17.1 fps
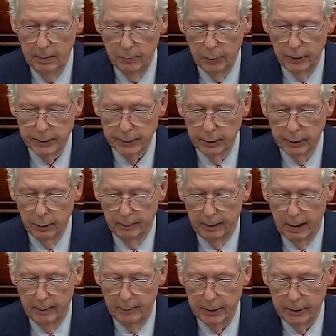President
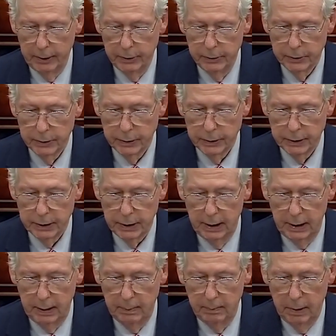Obama used the
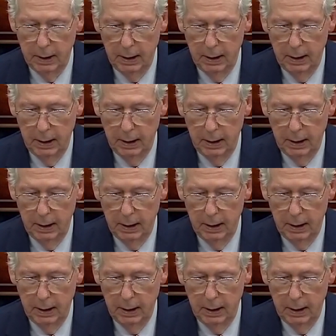same